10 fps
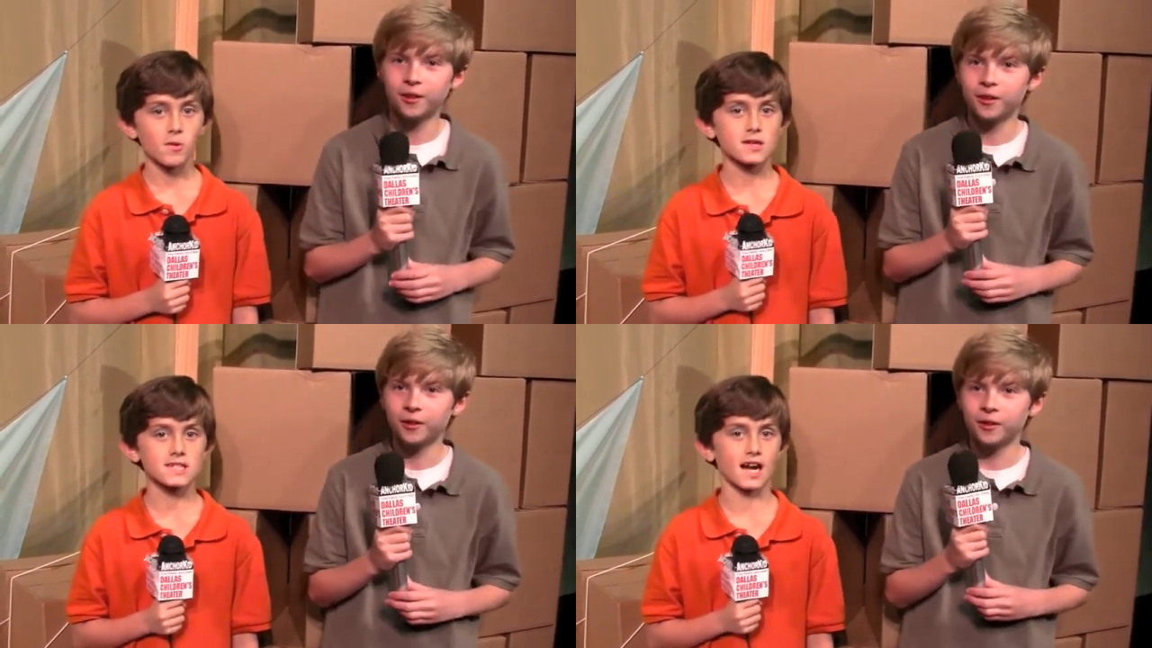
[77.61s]

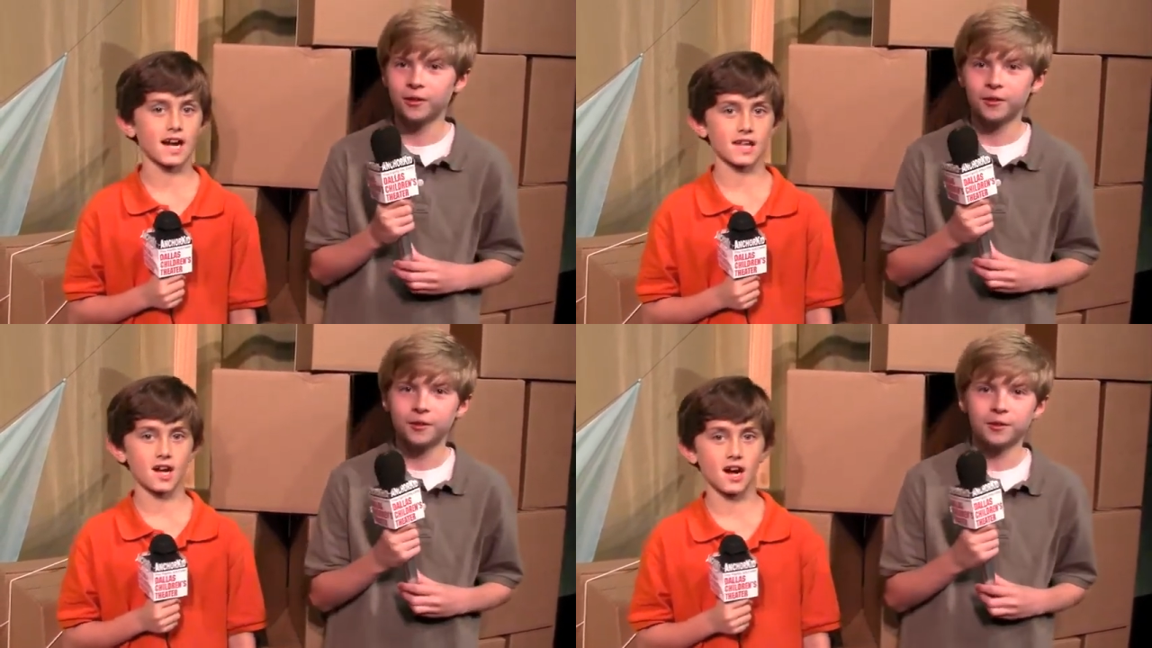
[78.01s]
Speaker 1: We're
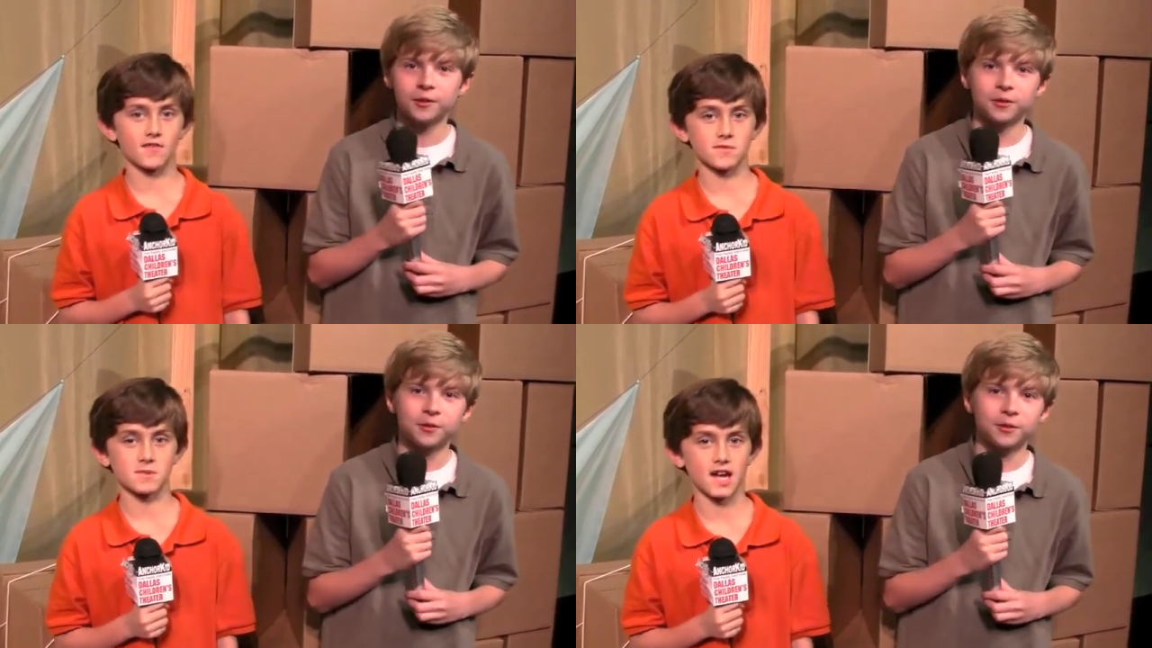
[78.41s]
signing
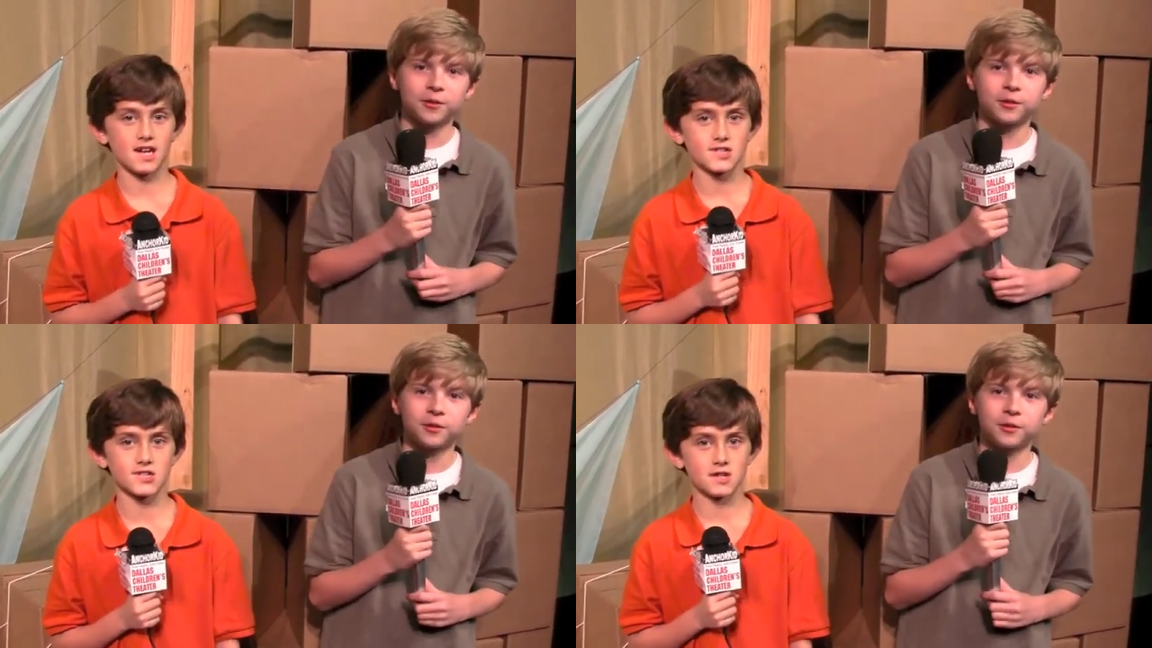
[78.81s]
out from
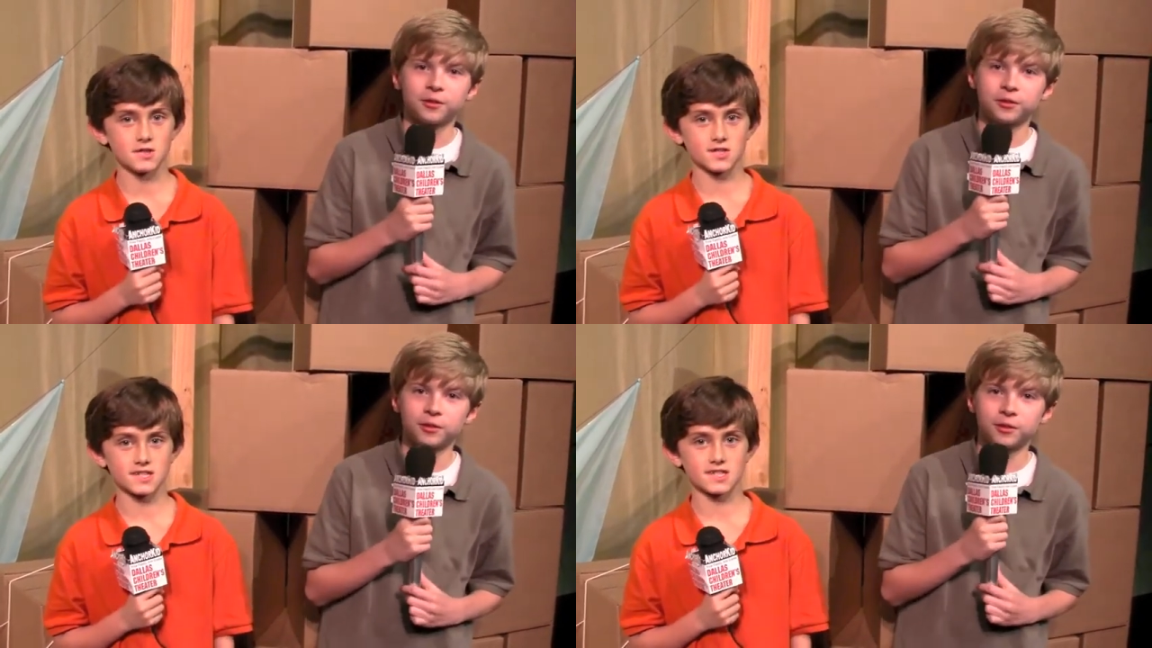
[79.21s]
Dallas
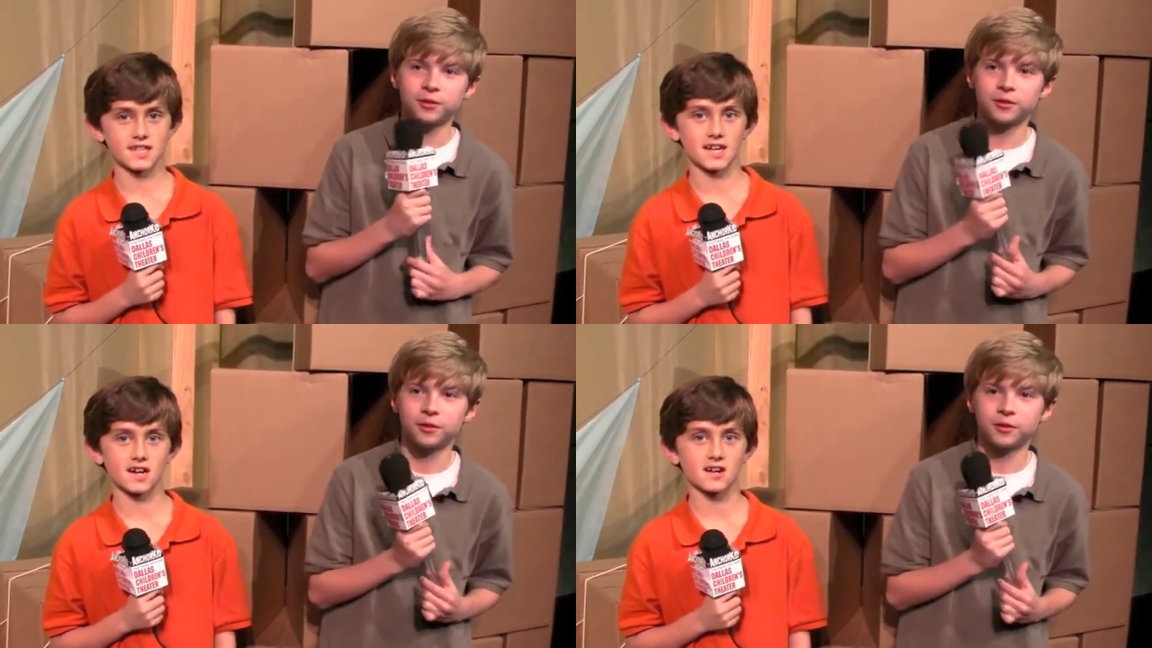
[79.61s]
Children's
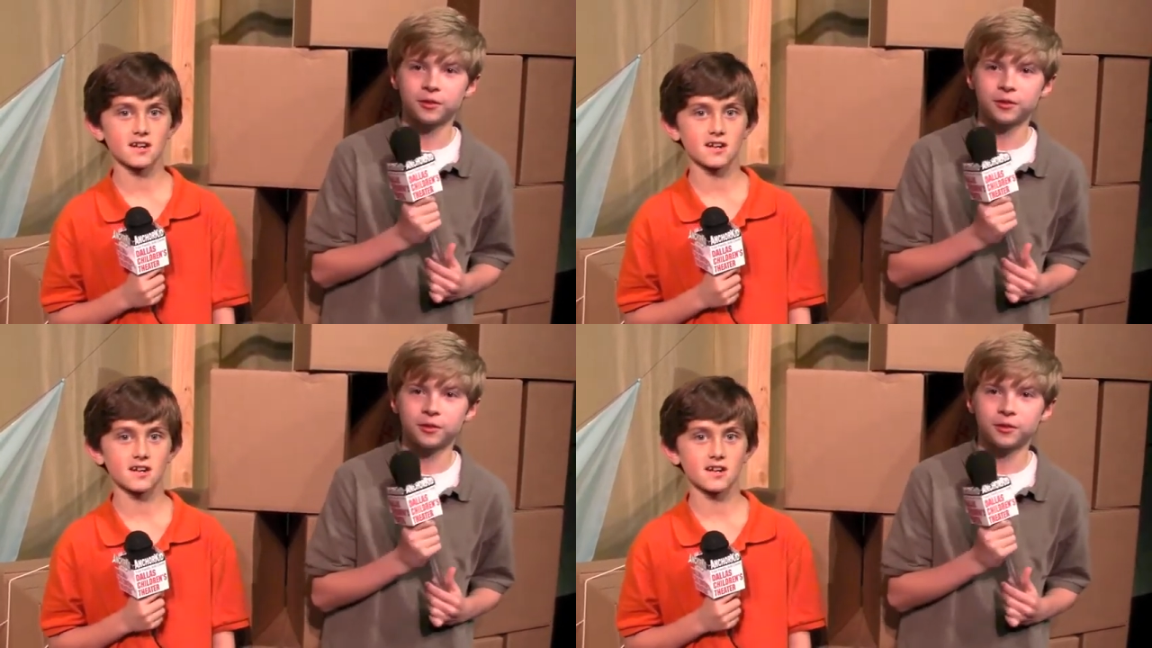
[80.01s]
Theater.